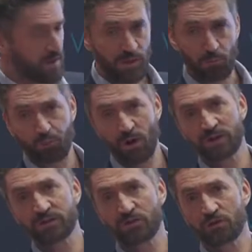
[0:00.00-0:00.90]
the
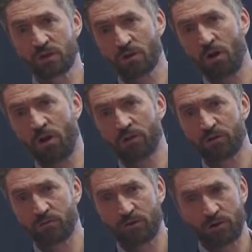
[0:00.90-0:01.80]
price you can
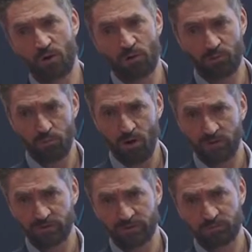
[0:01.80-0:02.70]
garner for orphan
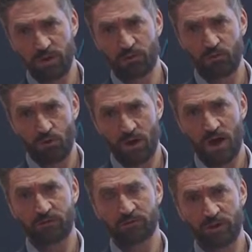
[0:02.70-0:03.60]
products is about four and a
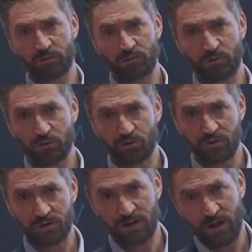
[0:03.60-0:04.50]
half times what you
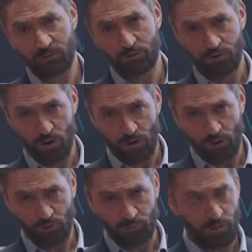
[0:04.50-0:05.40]
can get for
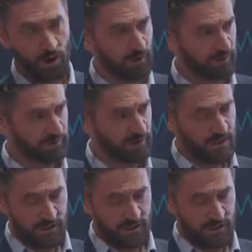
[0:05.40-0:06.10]
non-orphan products.